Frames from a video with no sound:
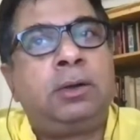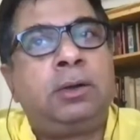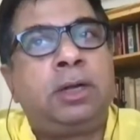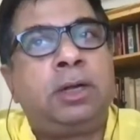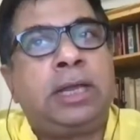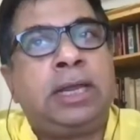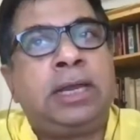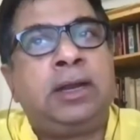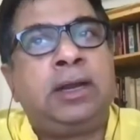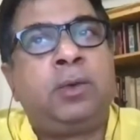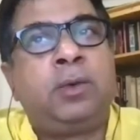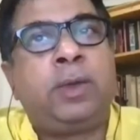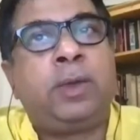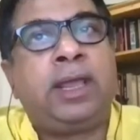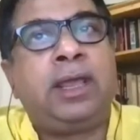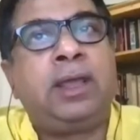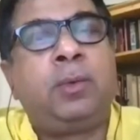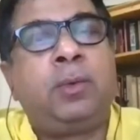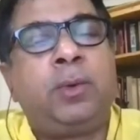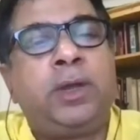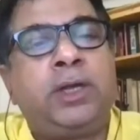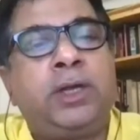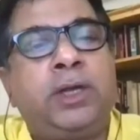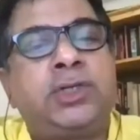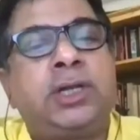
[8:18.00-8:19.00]
in a way
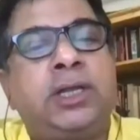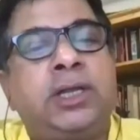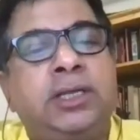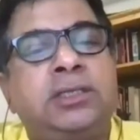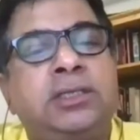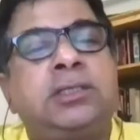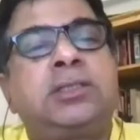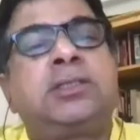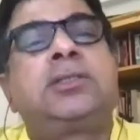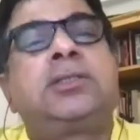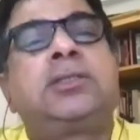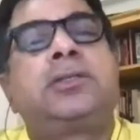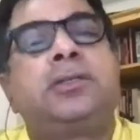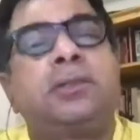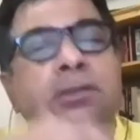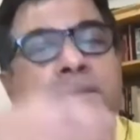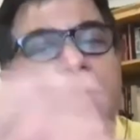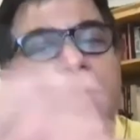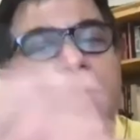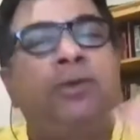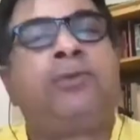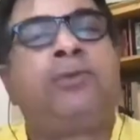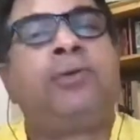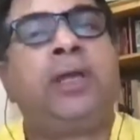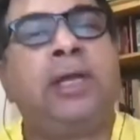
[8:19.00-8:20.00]
which is
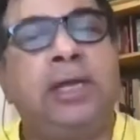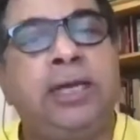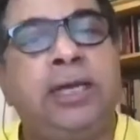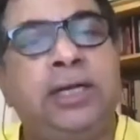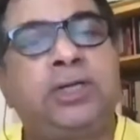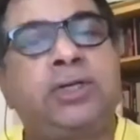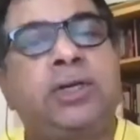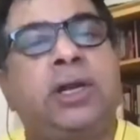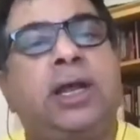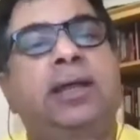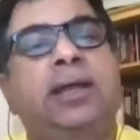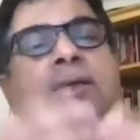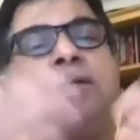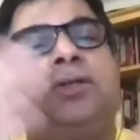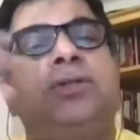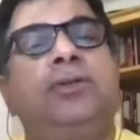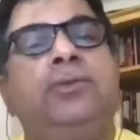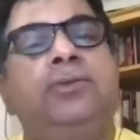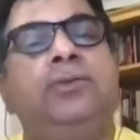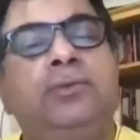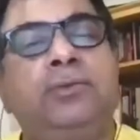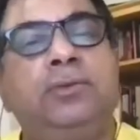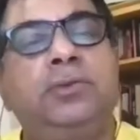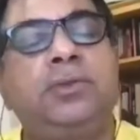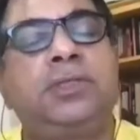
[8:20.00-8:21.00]
really trying
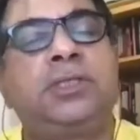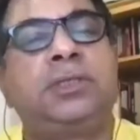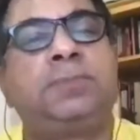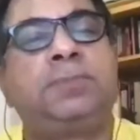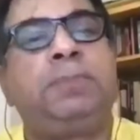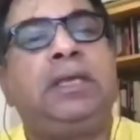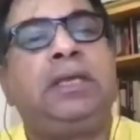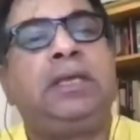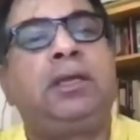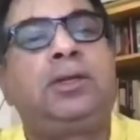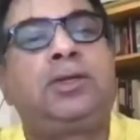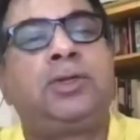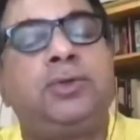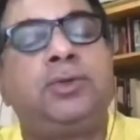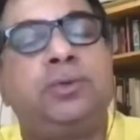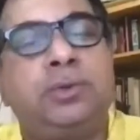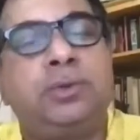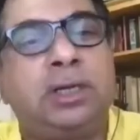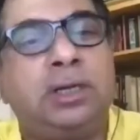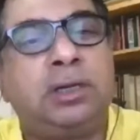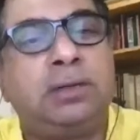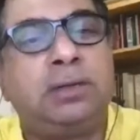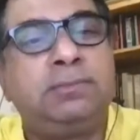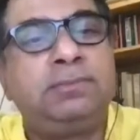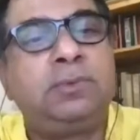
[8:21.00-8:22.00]
to speak to
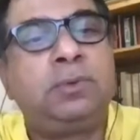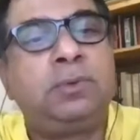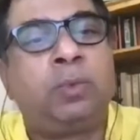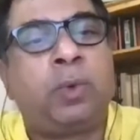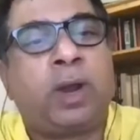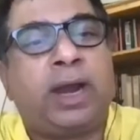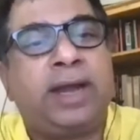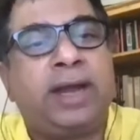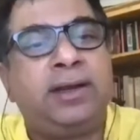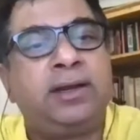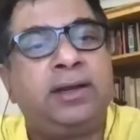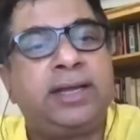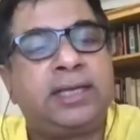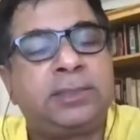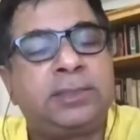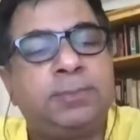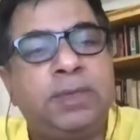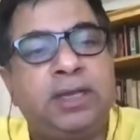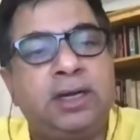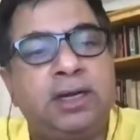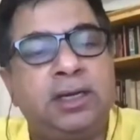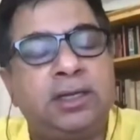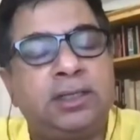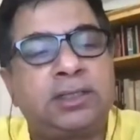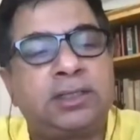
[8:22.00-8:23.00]
the wider
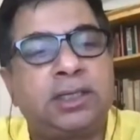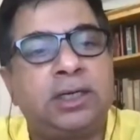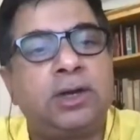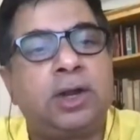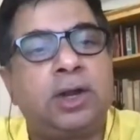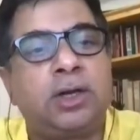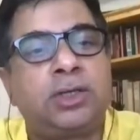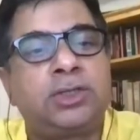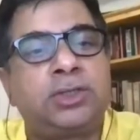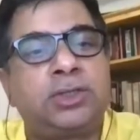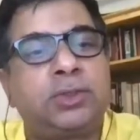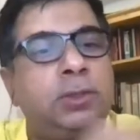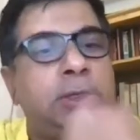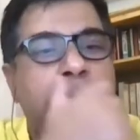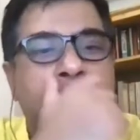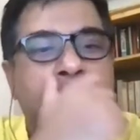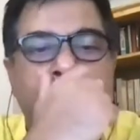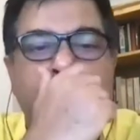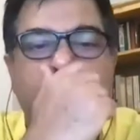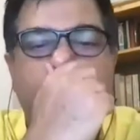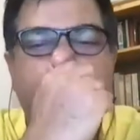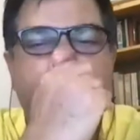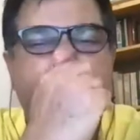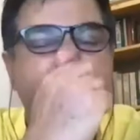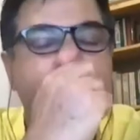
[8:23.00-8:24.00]
experience and not solely
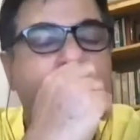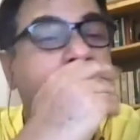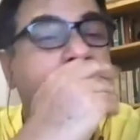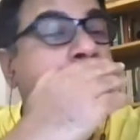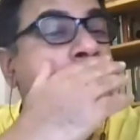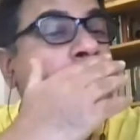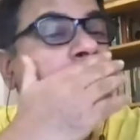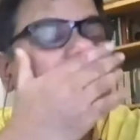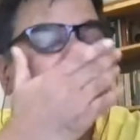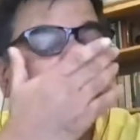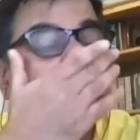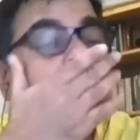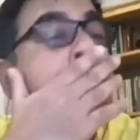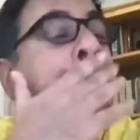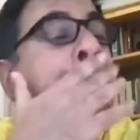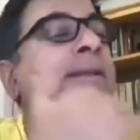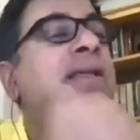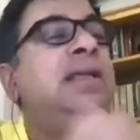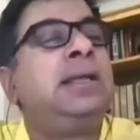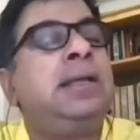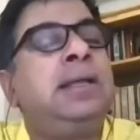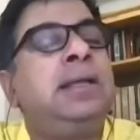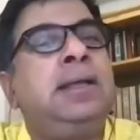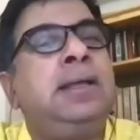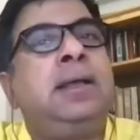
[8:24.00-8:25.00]
your experience.
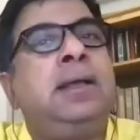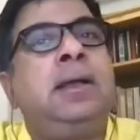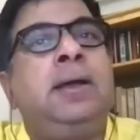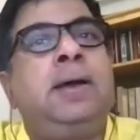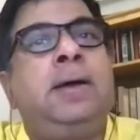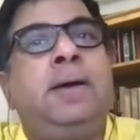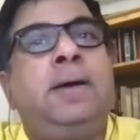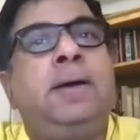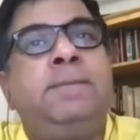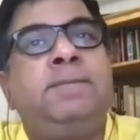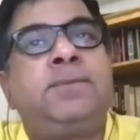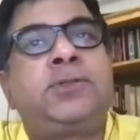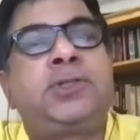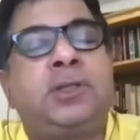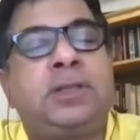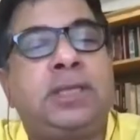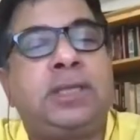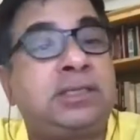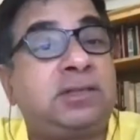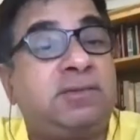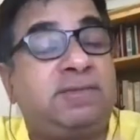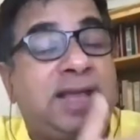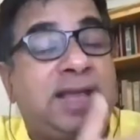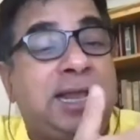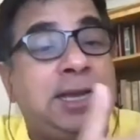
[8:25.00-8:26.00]
So
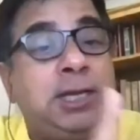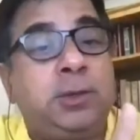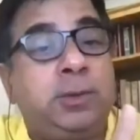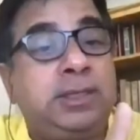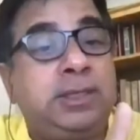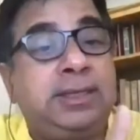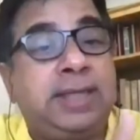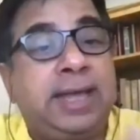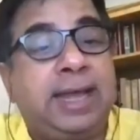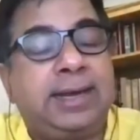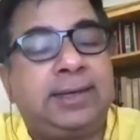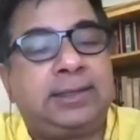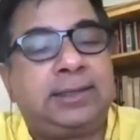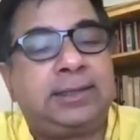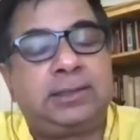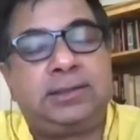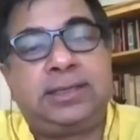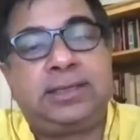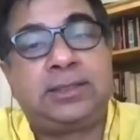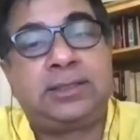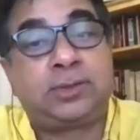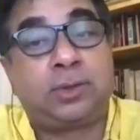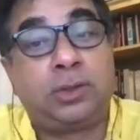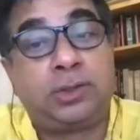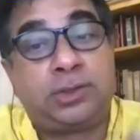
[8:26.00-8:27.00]
there's a value in that.
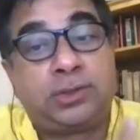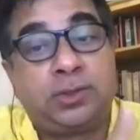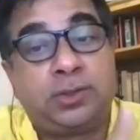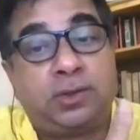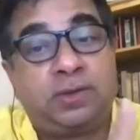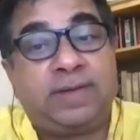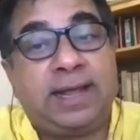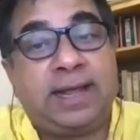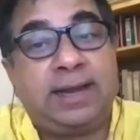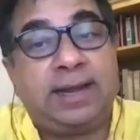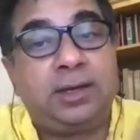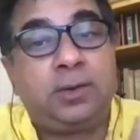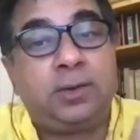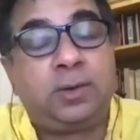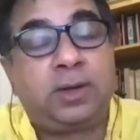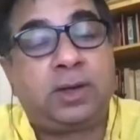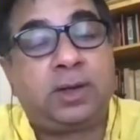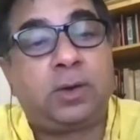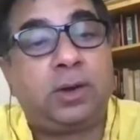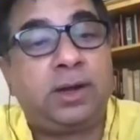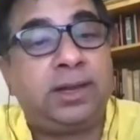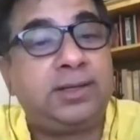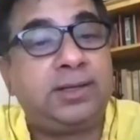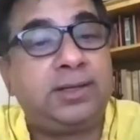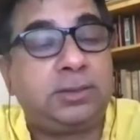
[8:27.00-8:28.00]
There's also a value,
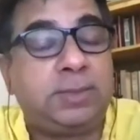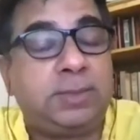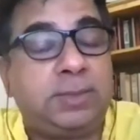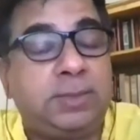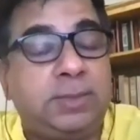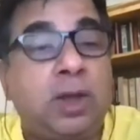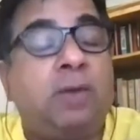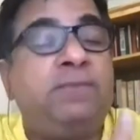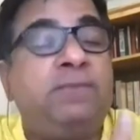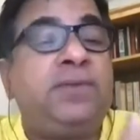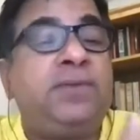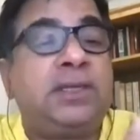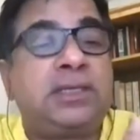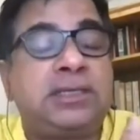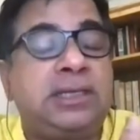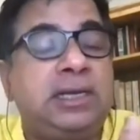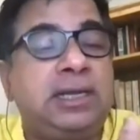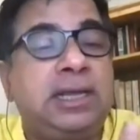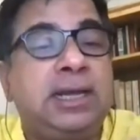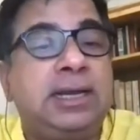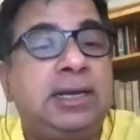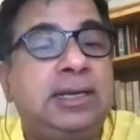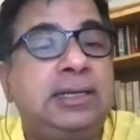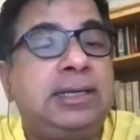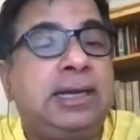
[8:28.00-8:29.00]
according to me,
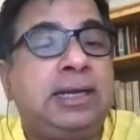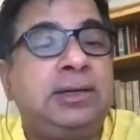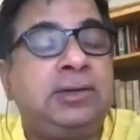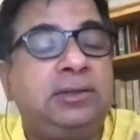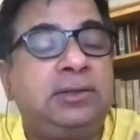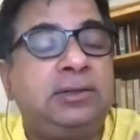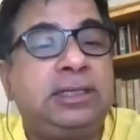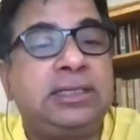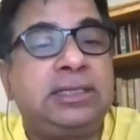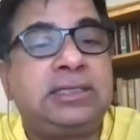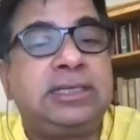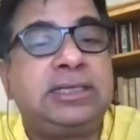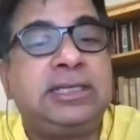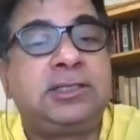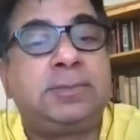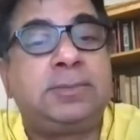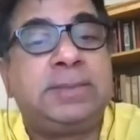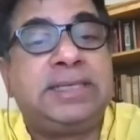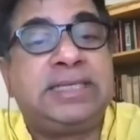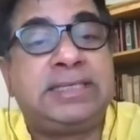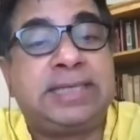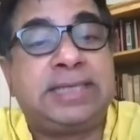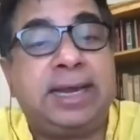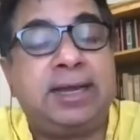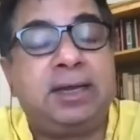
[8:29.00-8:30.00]
obviously, and I don't think this needs to
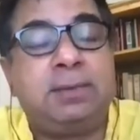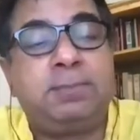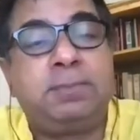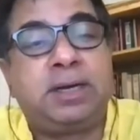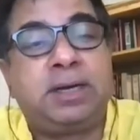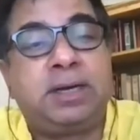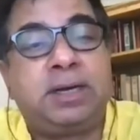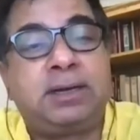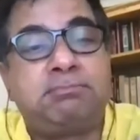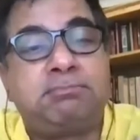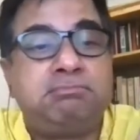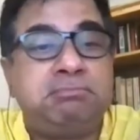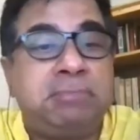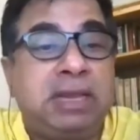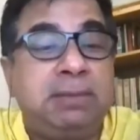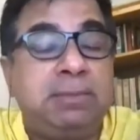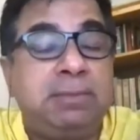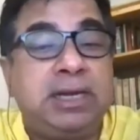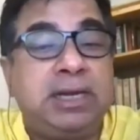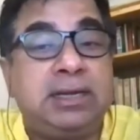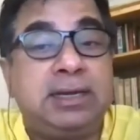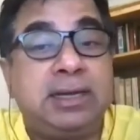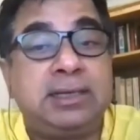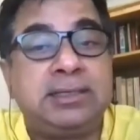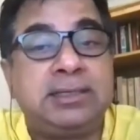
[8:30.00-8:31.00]
be said, but
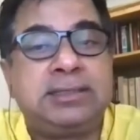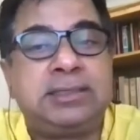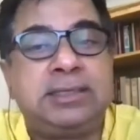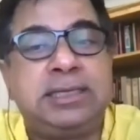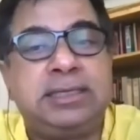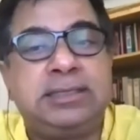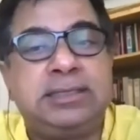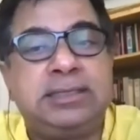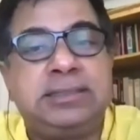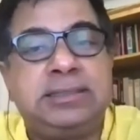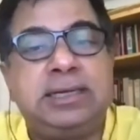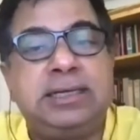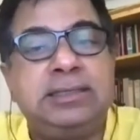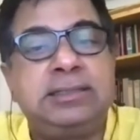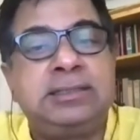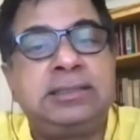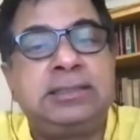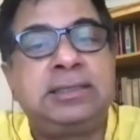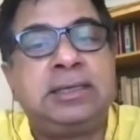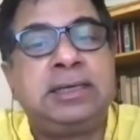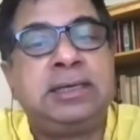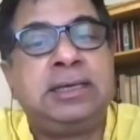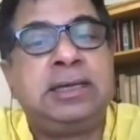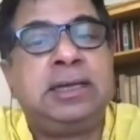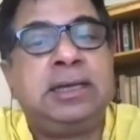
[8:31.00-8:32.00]
maybe it does these
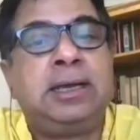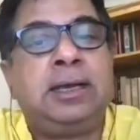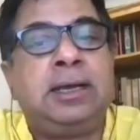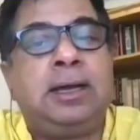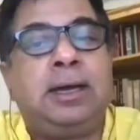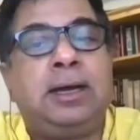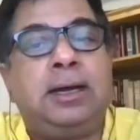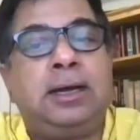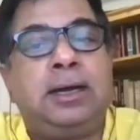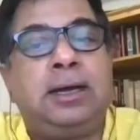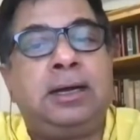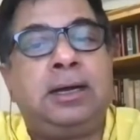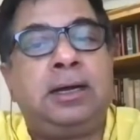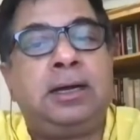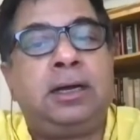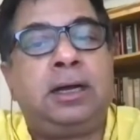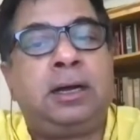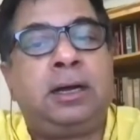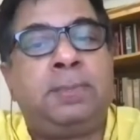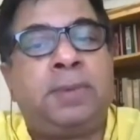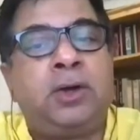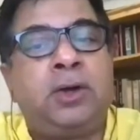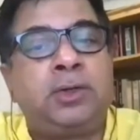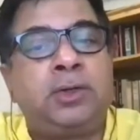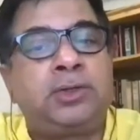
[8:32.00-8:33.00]
days,
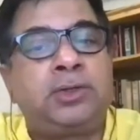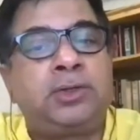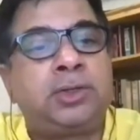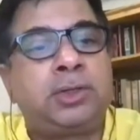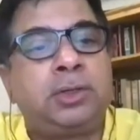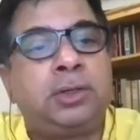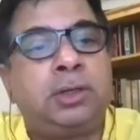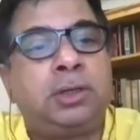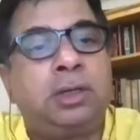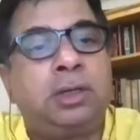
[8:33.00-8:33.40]
about